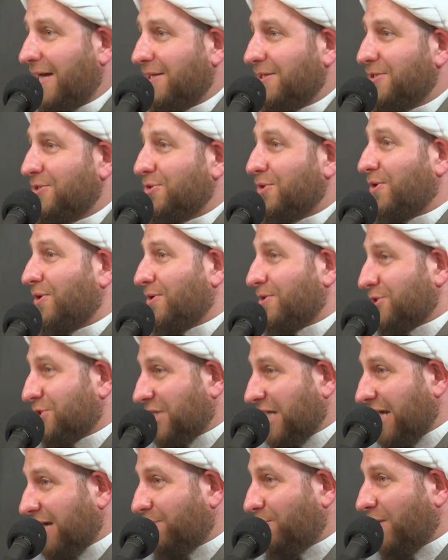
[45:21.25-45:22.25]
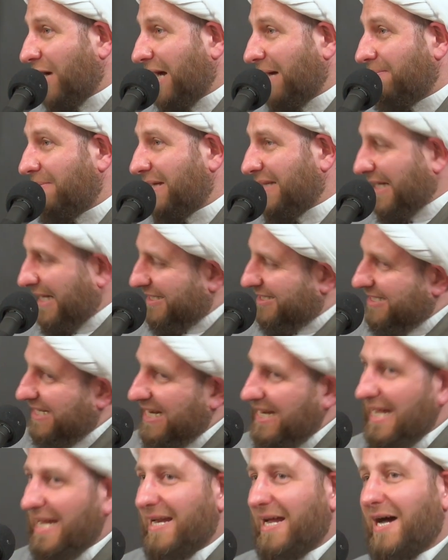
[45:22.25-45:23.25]
So Sheikh Muhammad
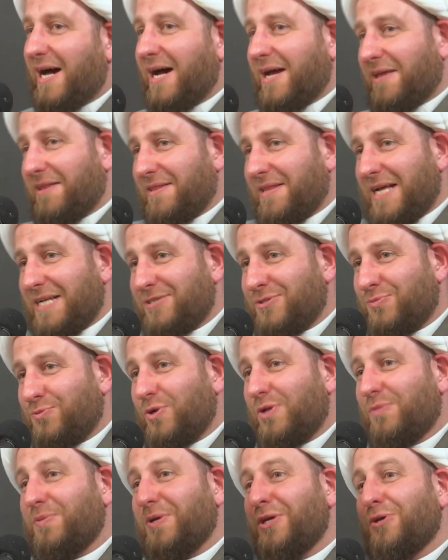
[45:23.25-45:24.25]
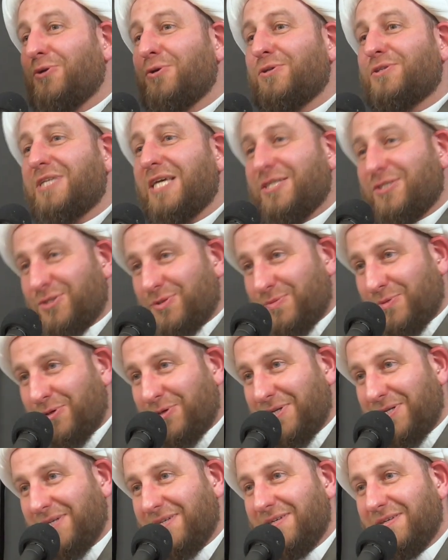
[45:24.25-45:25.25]
Hassan and I, that will be your
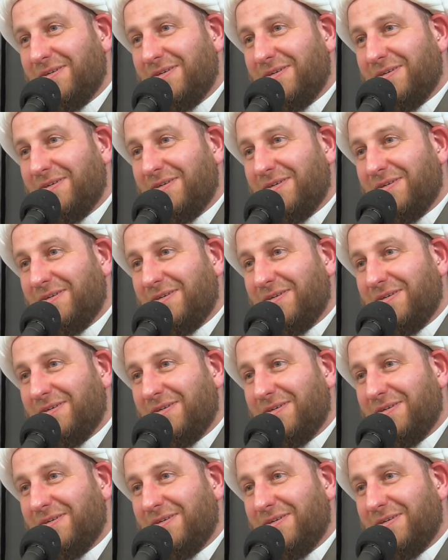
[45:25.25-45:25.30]
testimony.